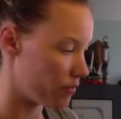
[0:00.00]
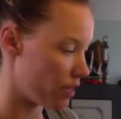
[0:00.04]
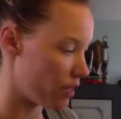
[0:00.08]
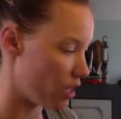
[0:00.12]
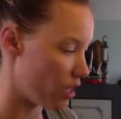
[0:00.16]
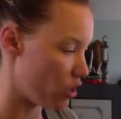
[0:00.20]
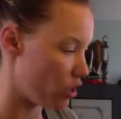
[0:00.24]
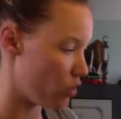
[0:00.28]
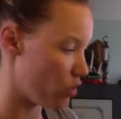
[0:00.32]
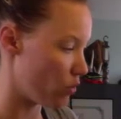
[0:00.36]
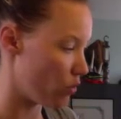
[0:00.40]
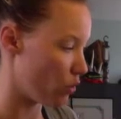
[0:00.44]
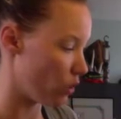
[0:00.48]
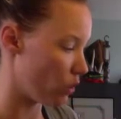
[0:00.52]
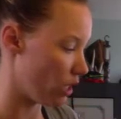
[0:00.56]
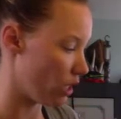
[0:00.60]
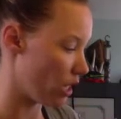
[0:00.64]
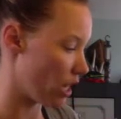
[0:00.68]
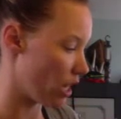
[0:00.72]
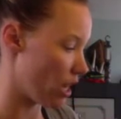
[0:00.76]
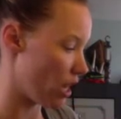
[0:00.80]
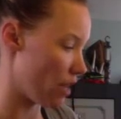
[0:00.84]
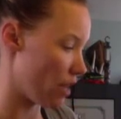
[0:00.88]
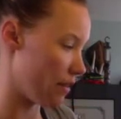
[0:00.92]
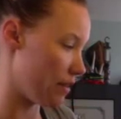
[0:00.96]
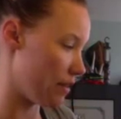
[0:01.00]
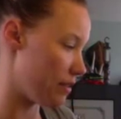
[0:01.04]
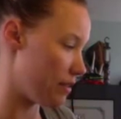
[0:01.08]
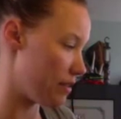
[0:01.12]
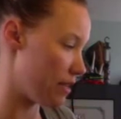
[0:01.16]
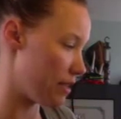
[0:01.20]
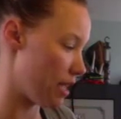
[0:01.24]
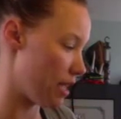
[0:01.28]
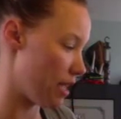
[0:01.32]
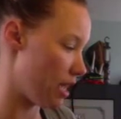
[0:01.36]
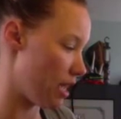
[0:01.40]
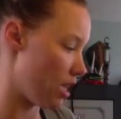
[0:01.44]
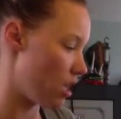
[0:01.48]
and you've only got, let's
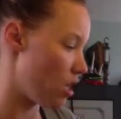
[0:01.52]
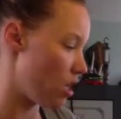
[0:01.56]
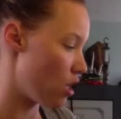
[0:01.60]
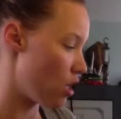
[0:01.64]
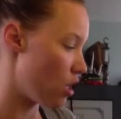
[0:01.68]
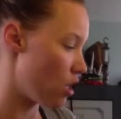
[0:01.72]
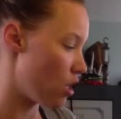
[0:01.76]
say,